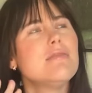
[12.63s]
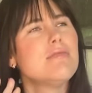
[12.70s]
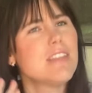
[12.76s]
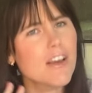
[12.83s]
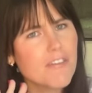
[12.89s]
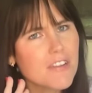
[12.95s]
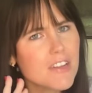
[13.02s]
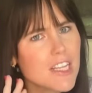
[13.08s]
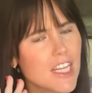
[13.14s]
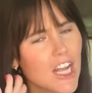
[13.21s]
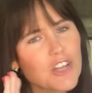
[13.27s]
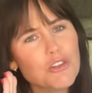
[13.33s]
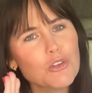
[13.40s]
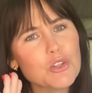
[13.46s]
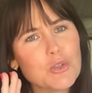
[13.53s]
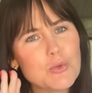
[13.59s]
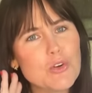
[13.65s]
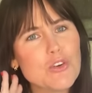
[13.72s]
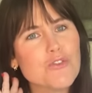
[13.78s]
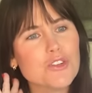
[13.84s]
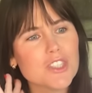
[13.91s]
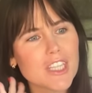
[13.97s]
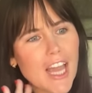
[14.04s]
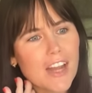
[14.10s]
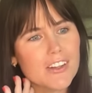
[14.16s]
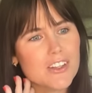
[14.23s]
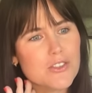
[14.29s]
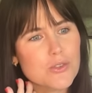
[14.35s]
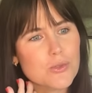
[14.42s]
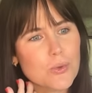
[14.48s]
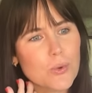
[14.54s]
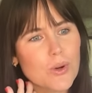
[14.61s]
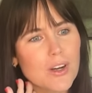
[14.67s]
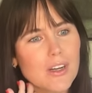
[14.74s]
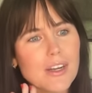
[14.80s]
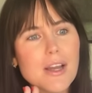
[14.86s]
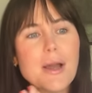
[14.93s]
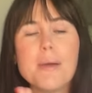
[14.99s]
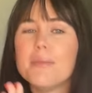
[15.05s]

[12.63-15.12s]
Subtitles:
definitely unusual for the Eras Tour,